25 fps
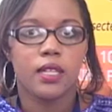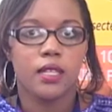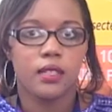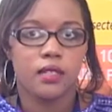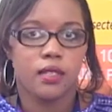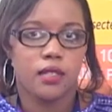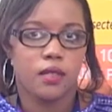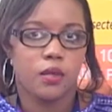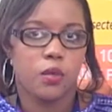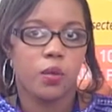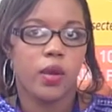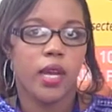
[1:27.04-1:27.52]

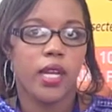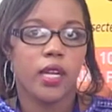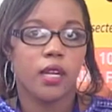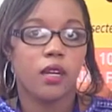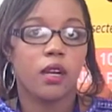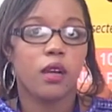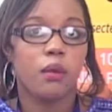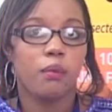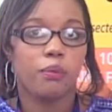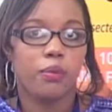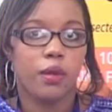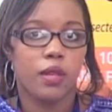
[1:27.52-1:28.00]
this is where the
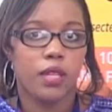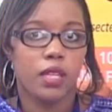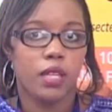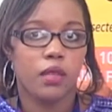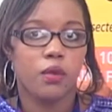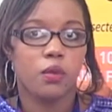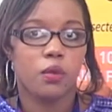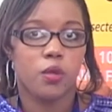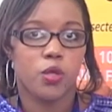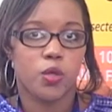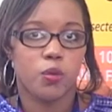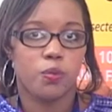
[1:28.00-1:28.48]

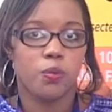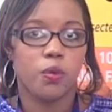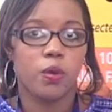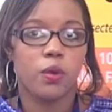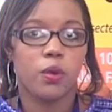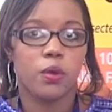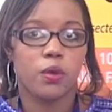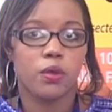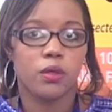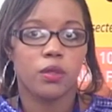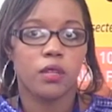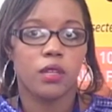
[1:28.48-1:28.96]
company was
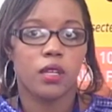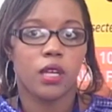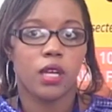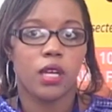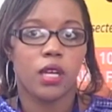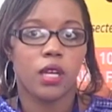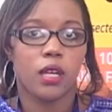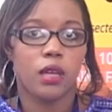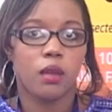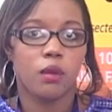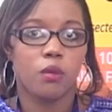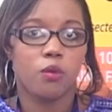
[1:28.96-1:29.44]
born
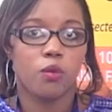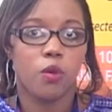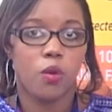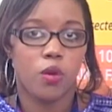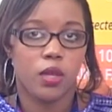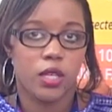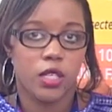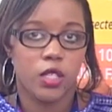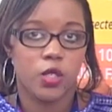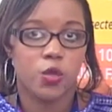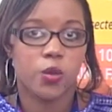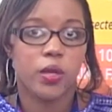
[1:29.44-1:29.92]

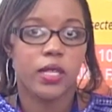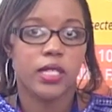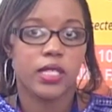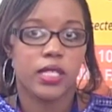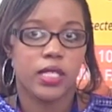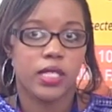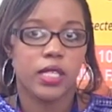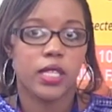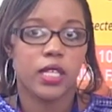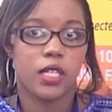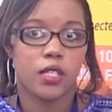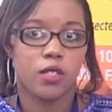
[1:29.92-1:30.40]
more than
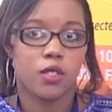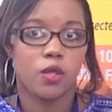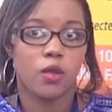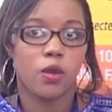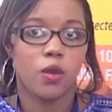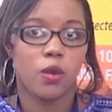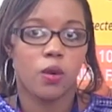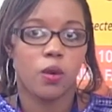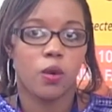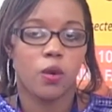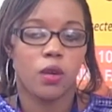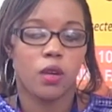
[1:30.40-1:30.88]
20 years
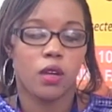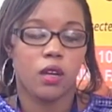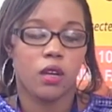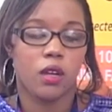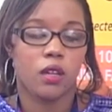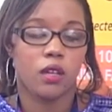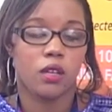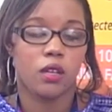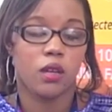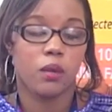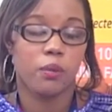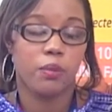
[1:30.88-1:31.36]
ago.
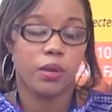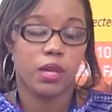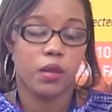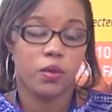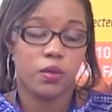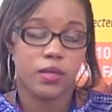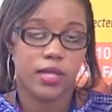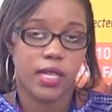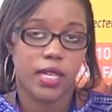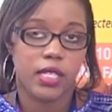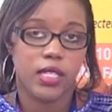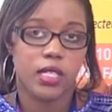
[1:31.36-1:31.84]
The company
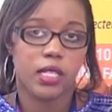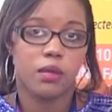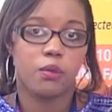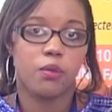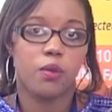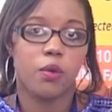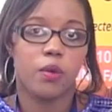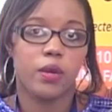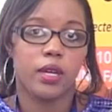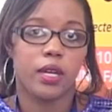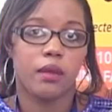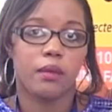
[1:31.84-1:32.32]
was actually
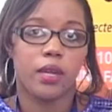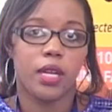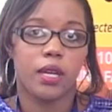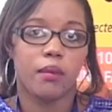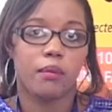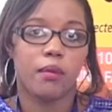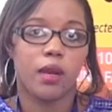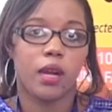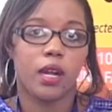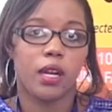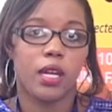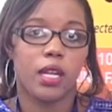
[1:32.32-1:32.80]
born
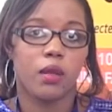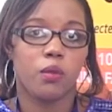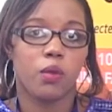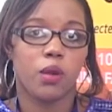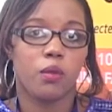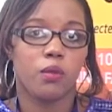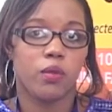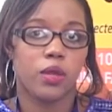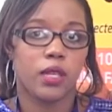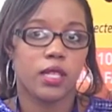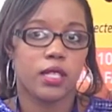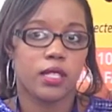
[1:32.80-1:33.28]
in Mali
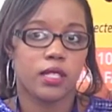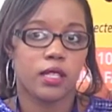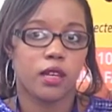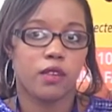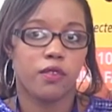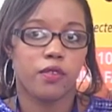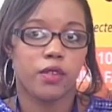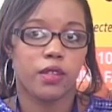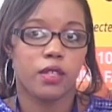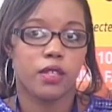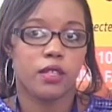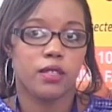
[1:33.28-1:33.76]
when we
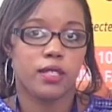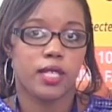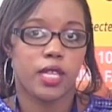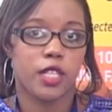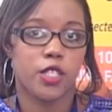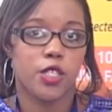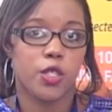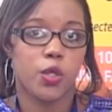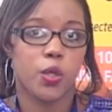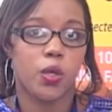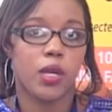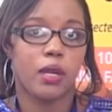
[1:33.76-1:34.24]
discovered the
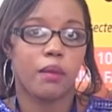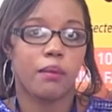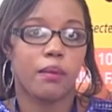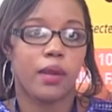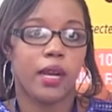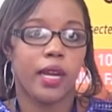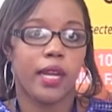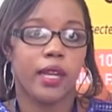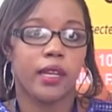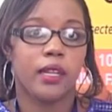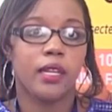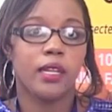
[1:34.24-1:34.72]
Sadiola
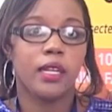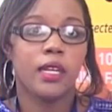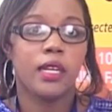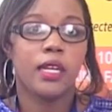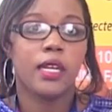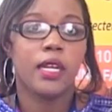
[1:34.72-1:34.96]
mine.